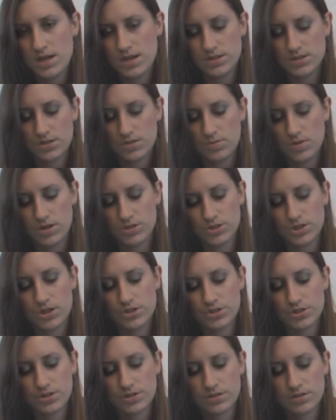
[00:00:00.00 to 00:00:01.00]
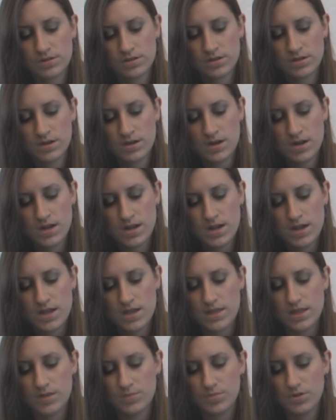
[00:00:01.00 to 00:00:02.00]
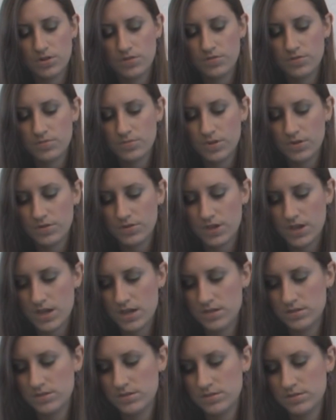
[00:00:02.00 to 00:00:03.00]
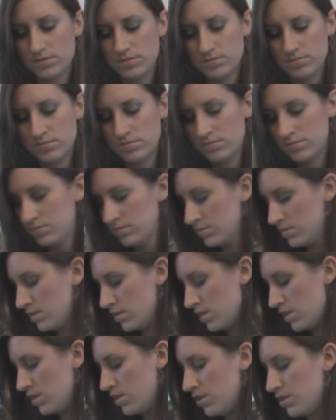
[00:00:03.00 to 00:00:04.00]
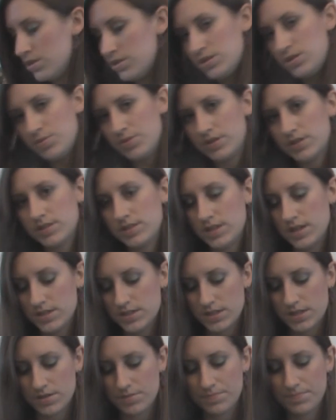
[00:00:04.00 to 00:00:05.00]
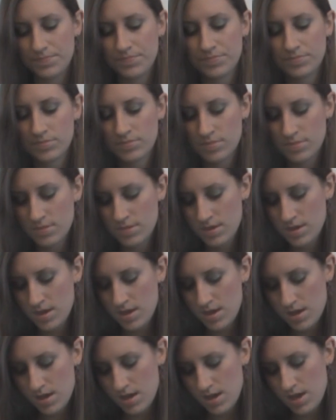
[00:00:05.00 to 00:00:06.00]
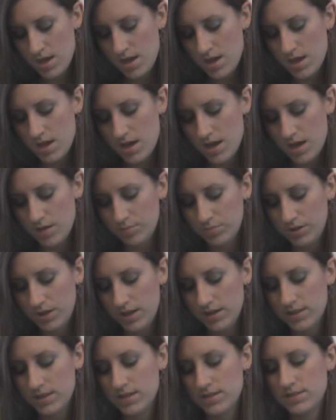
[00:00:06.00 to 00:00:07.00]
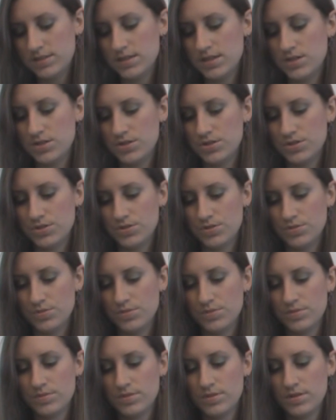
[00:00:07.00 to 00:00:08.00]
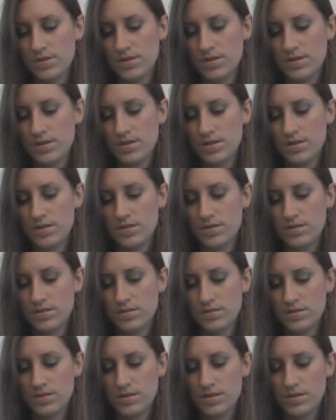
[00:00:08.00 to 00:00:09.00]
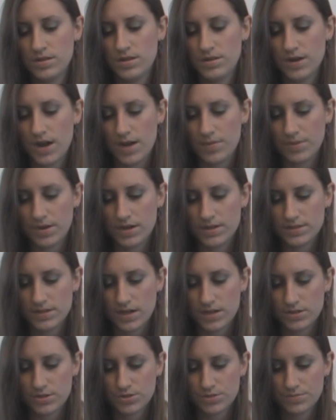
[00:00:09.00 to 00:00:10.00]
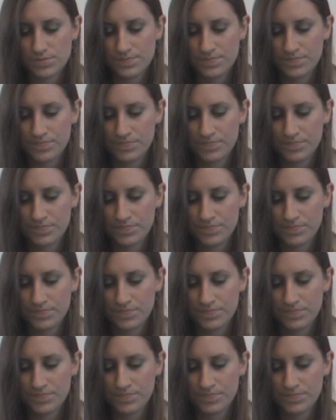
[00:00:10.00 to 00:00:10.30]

into the wall charger and pull from both ends to extend it and plug this into your iPod Touch.